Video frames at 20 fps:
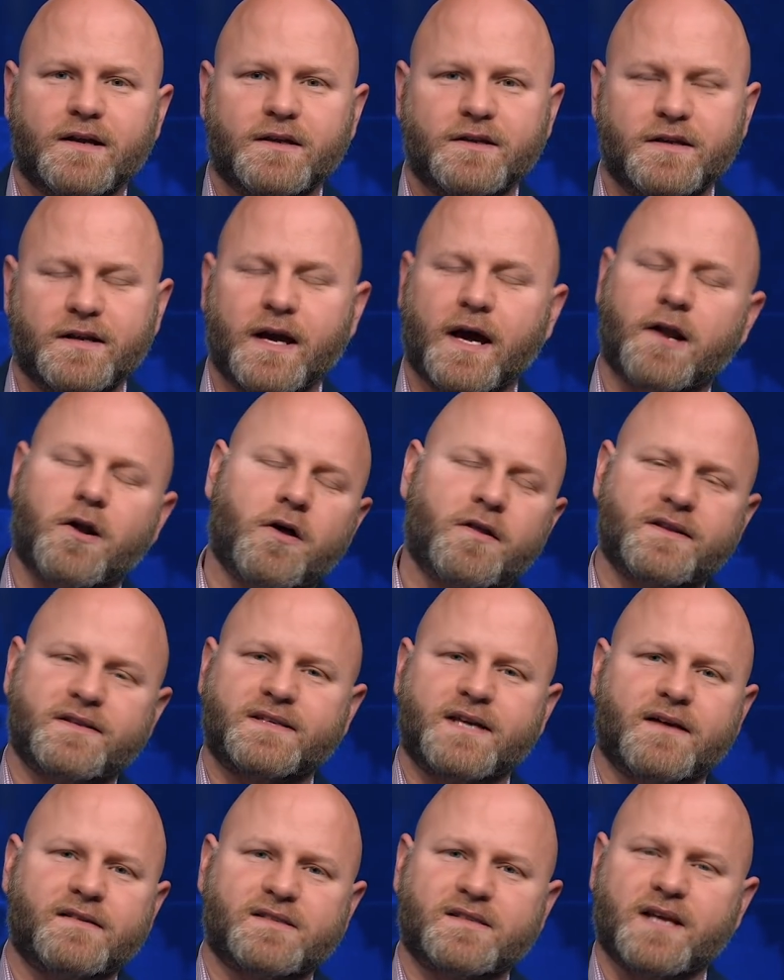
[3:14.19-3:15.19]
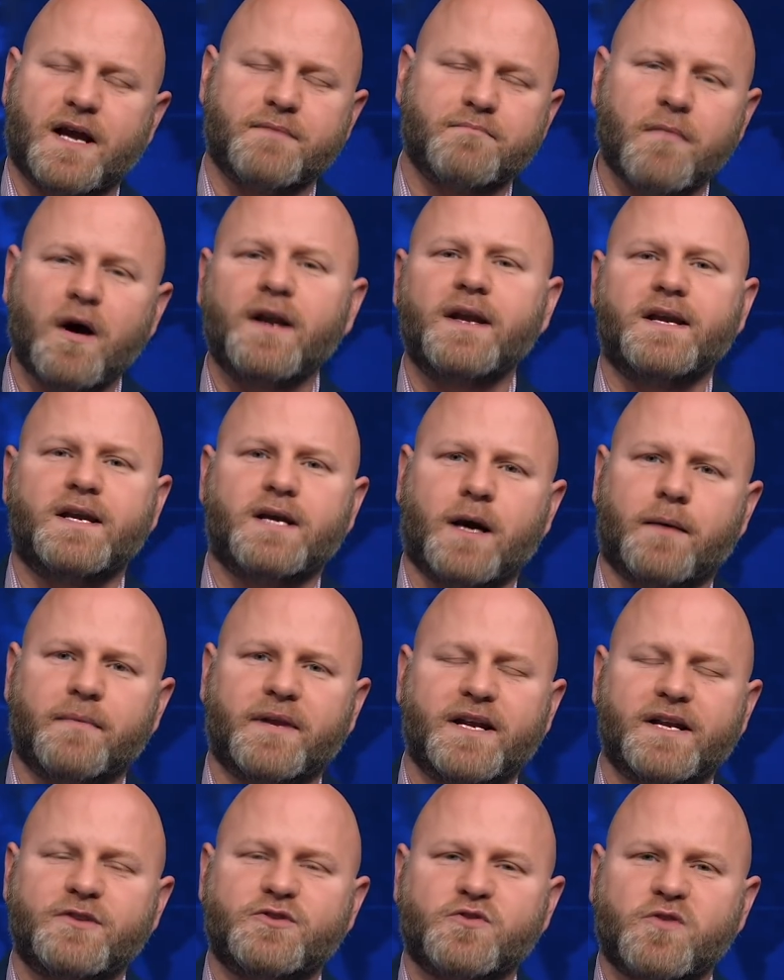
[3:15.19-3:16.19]
you got all this outside money
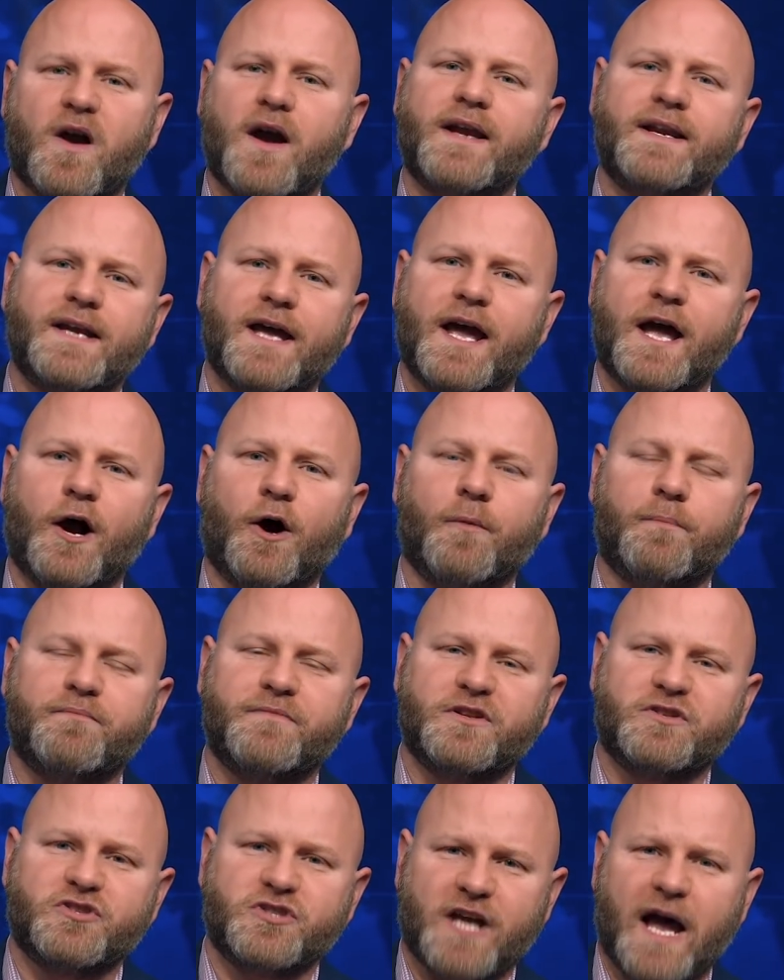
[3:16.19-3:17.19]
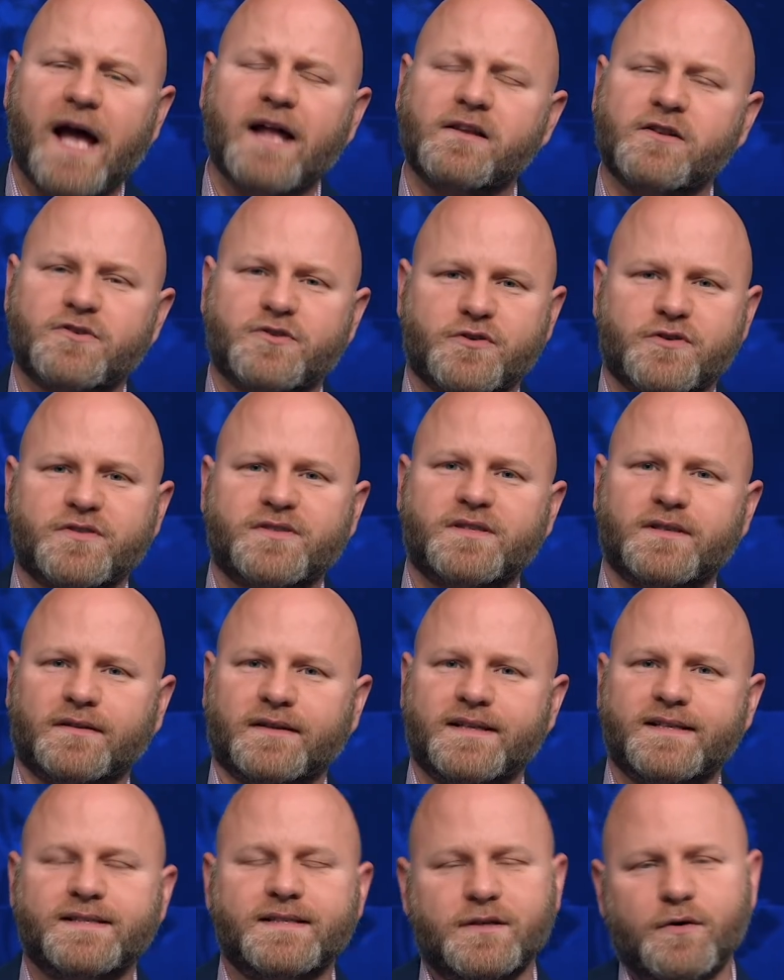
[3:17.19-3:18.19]
coming in trying to help the challengers to
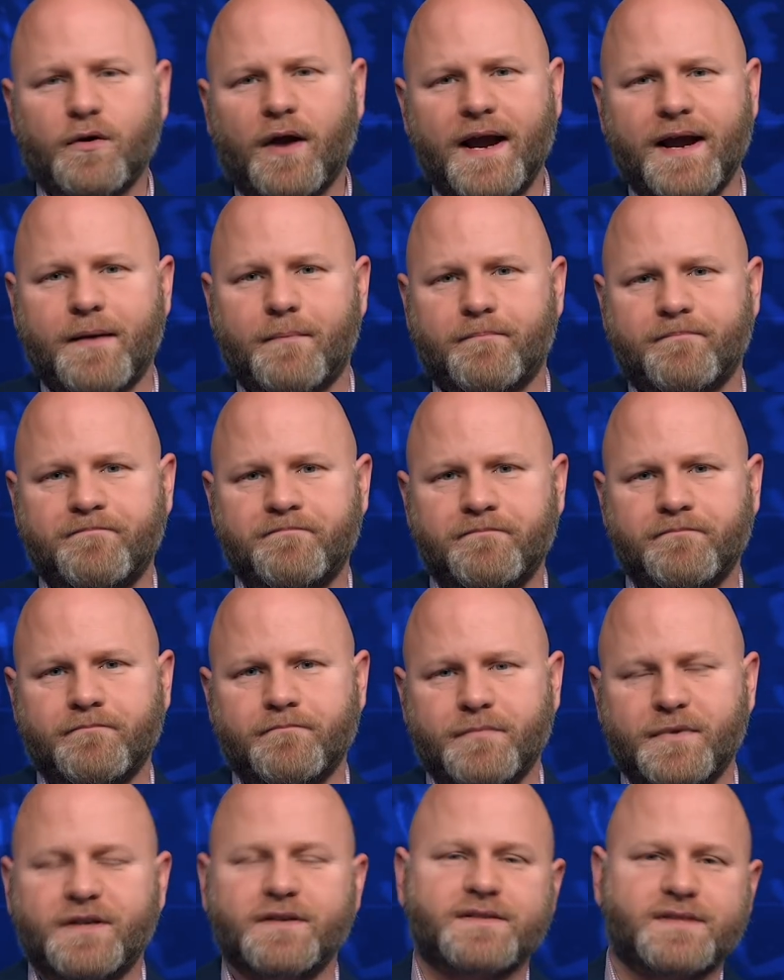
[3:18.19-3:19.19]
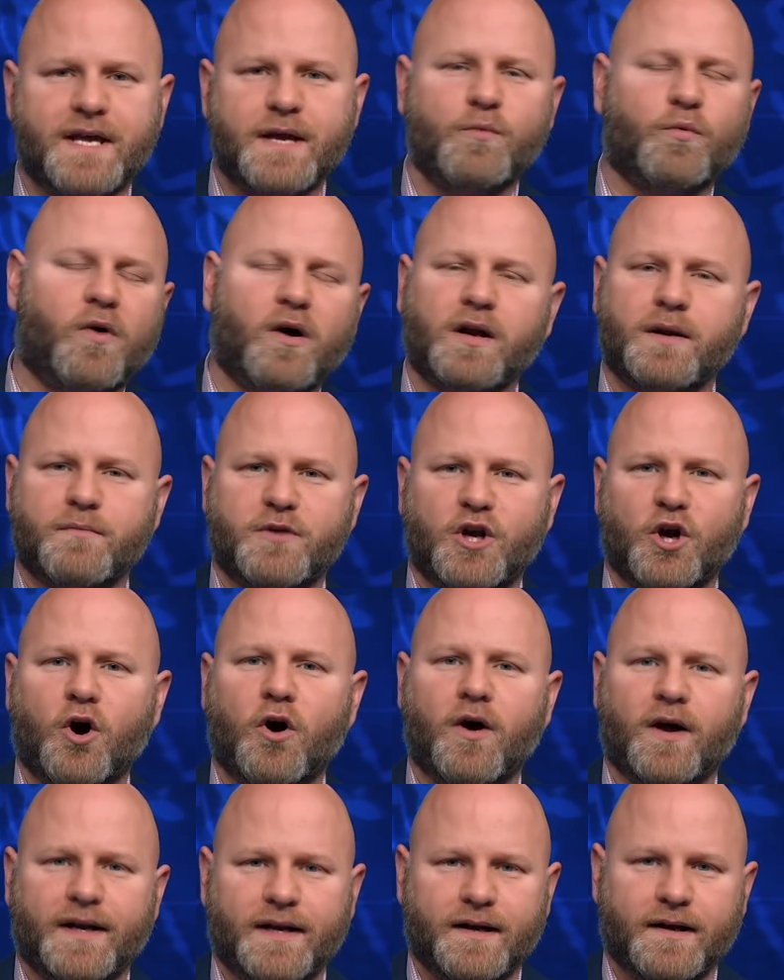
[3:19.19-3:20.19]
Lindsey Graham because they want him
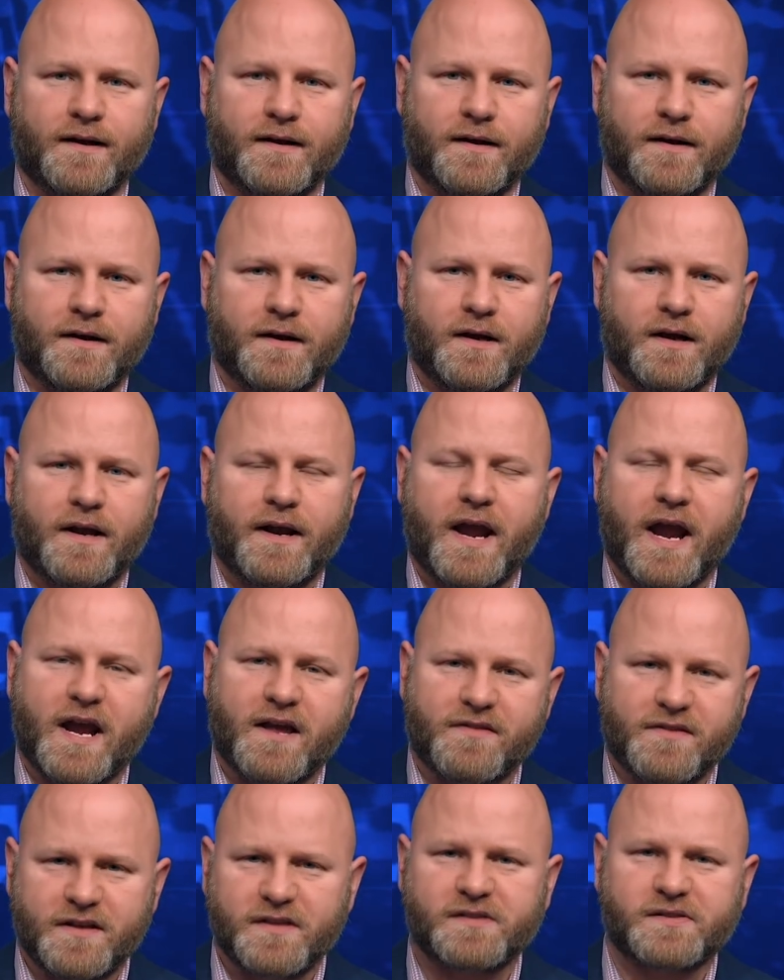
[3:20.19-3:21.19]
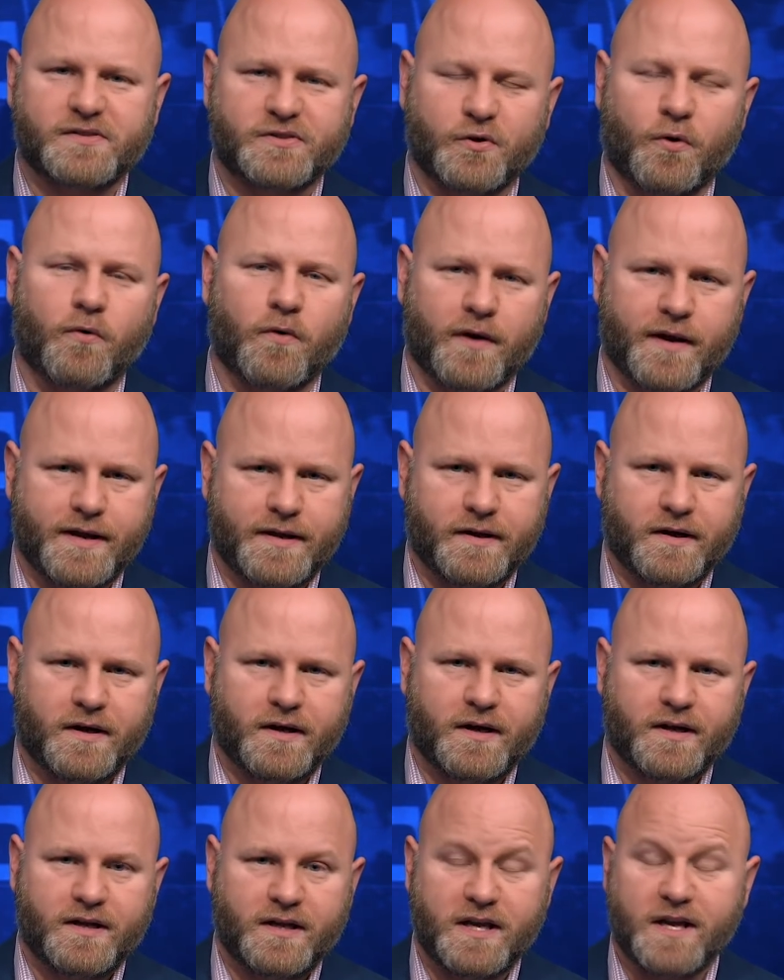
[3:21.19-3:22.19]
gone. And this story,
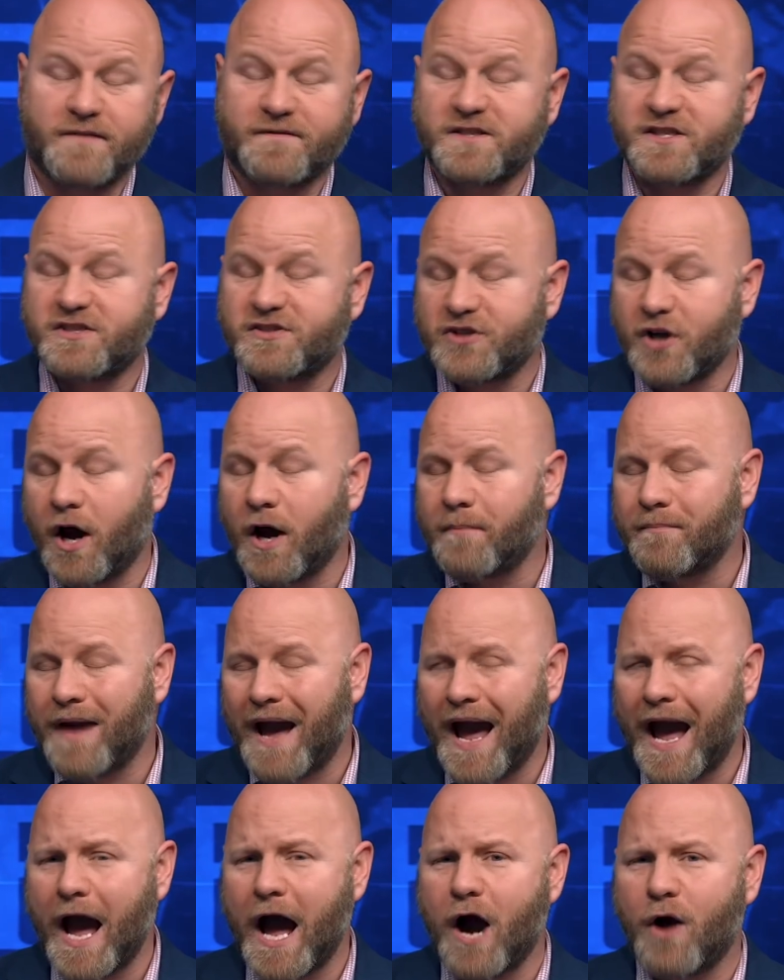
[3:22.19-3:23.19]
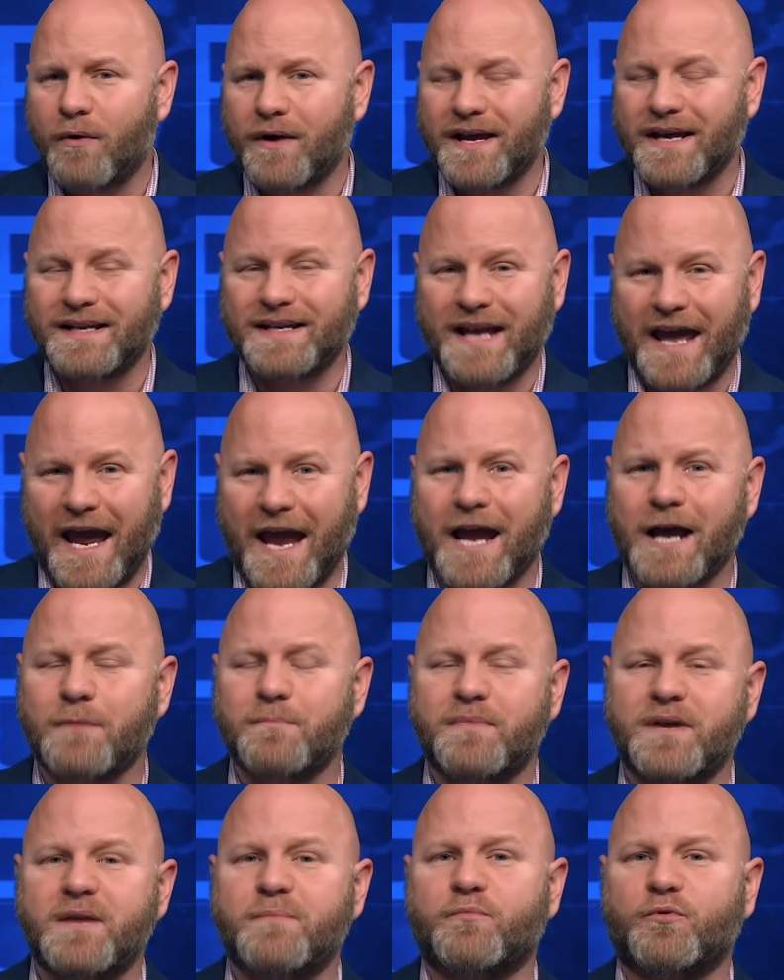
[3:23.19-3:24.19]
if somehow it
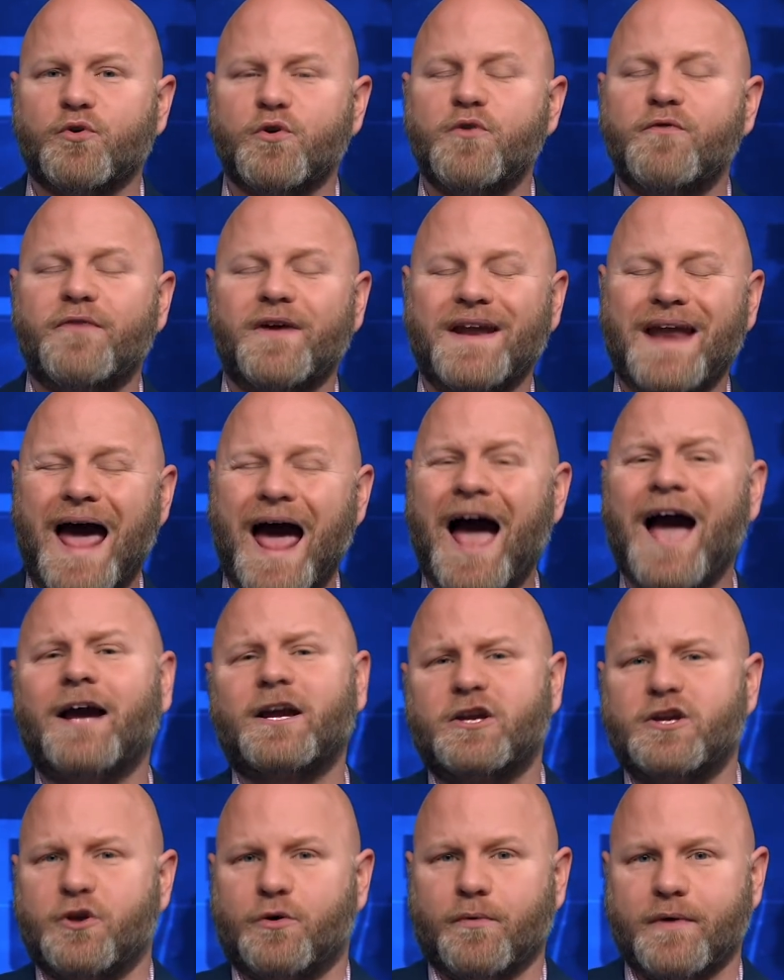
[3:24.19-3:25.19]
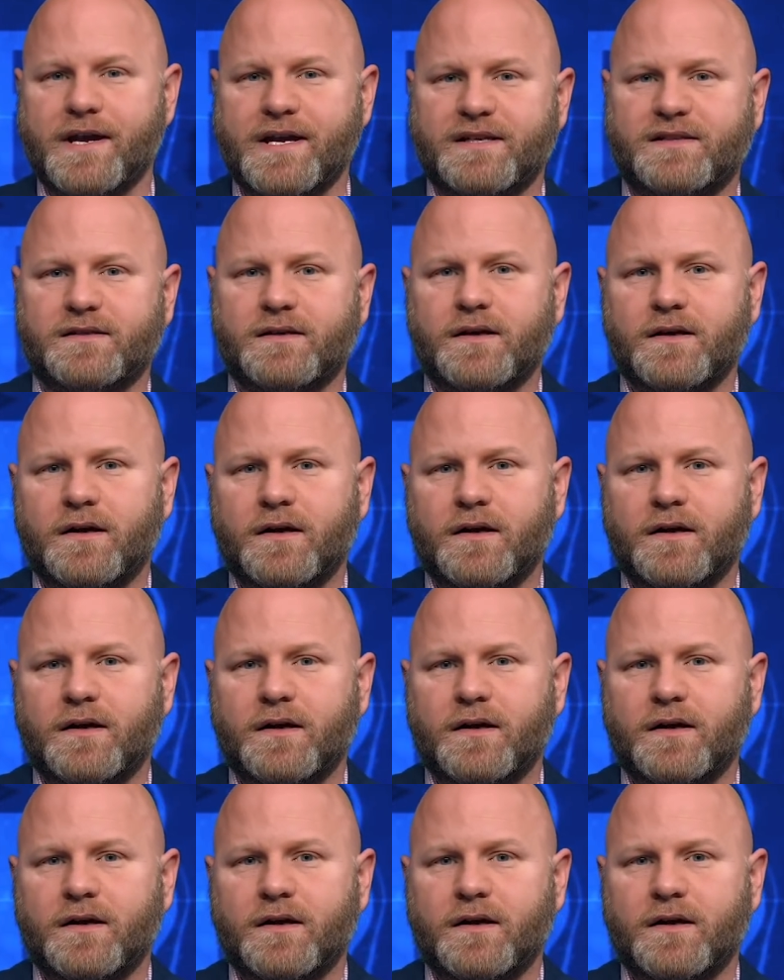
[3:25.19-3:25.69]
can be proven accurate,